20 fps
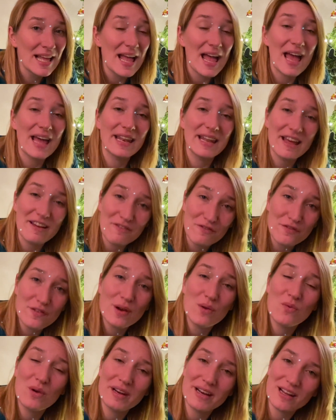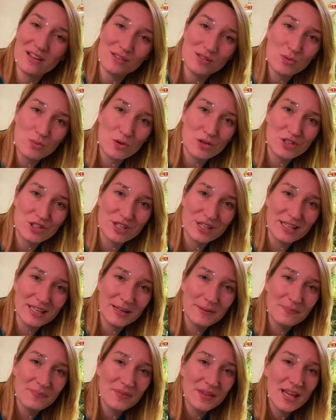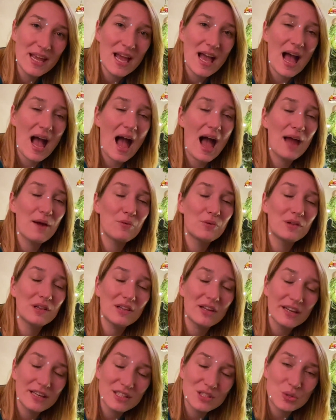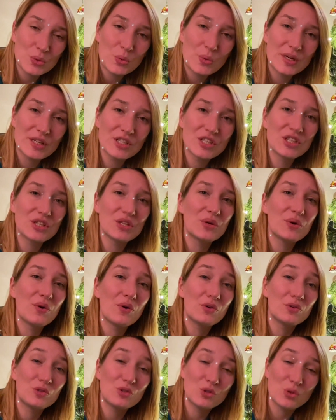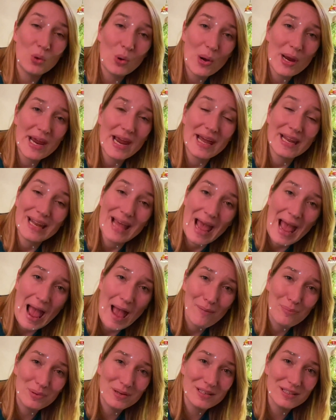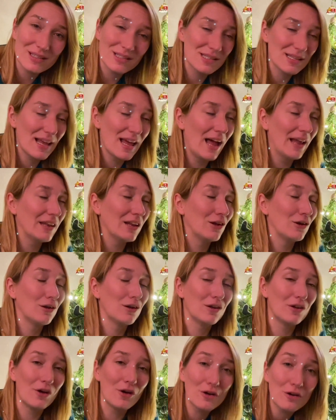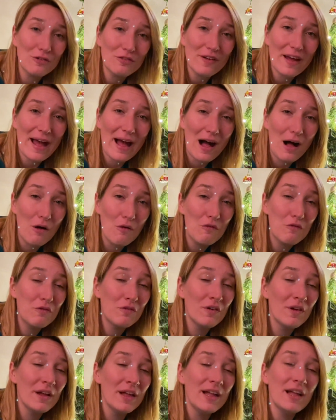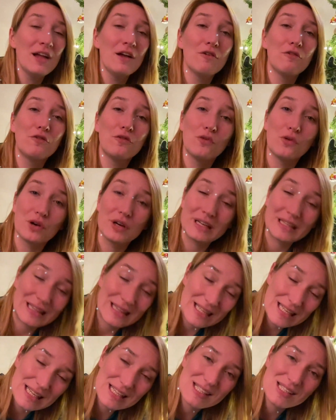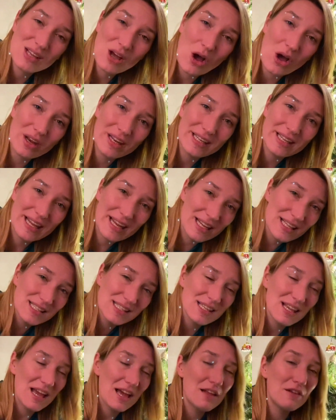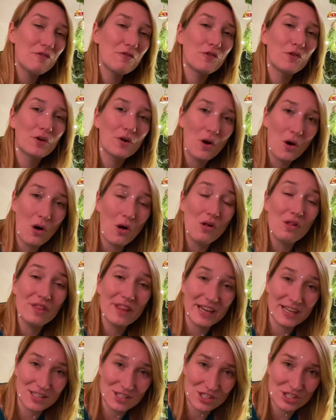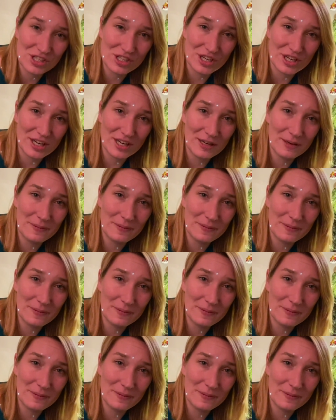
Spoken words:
and everyone else watching, I would like to wish you joy and happiness and a lot of health for these holidays and for all next year.